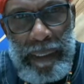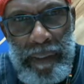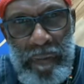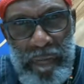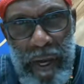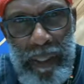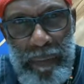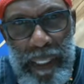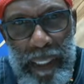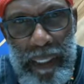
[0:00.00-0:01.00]
You follow
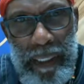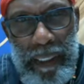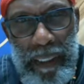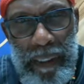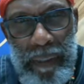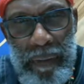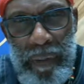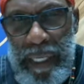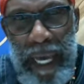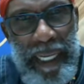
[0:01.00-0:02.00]
me?
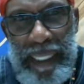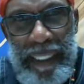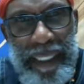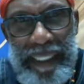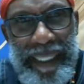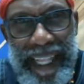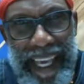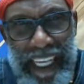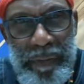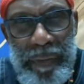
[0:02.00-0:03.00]
we not into this
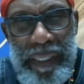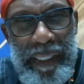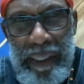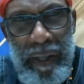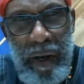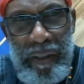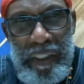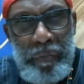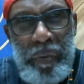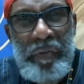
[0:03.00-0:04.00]
lesbian and all
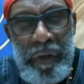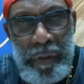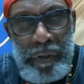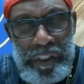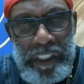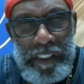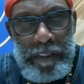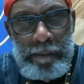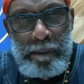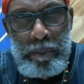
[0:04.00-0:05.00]
this perversion.
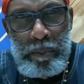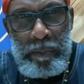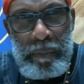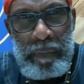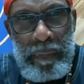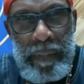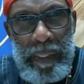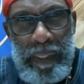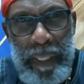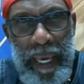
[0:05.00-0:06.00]

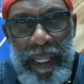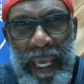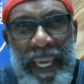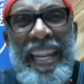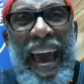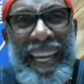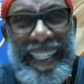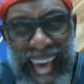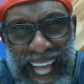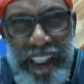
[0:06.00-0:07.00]
Now, they into
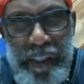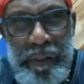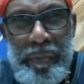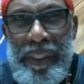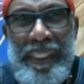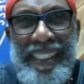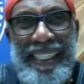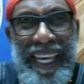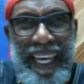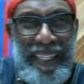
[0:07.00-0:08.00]
idolatry, but at
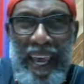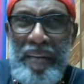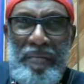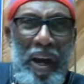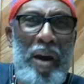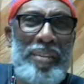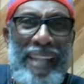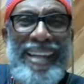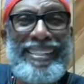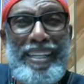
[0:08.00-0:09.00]
least they, they have gone
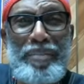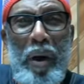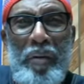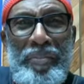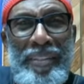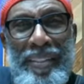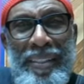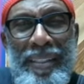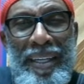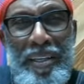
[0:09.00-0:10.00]
that deep off
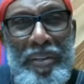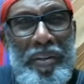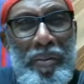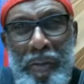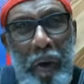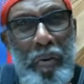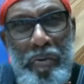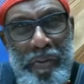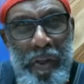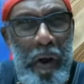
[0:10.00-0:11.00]
into, you know,
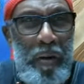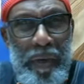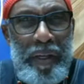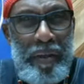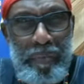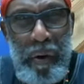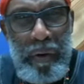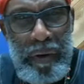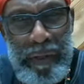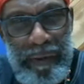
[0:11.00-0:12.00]
total Sodom and
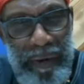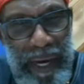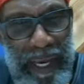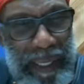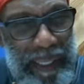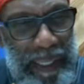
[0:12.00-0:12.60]
Gomorrah, right?